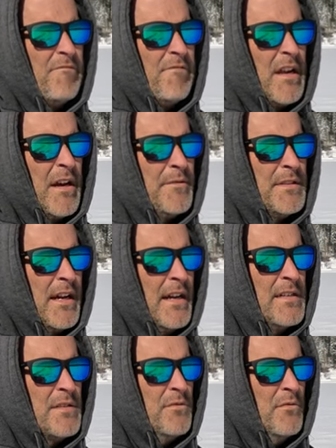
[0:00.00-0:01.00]
when I was in high
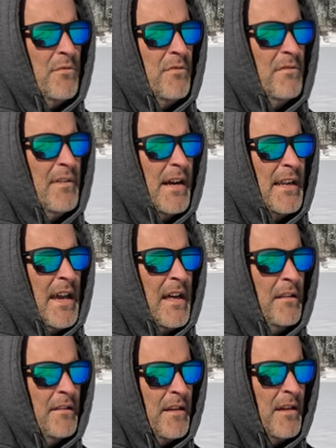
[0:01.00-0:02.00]
school at
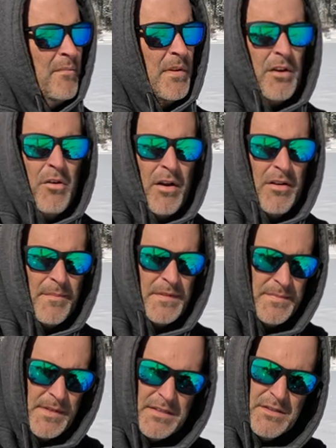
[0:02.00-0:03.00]
L&M in Grand
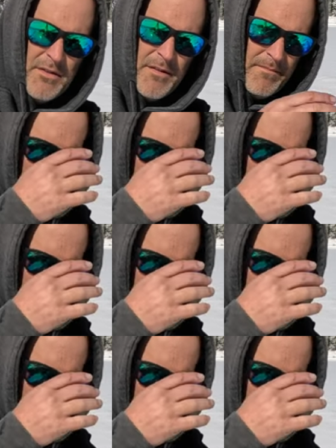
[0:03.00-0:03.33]
Rapids, Minnesota.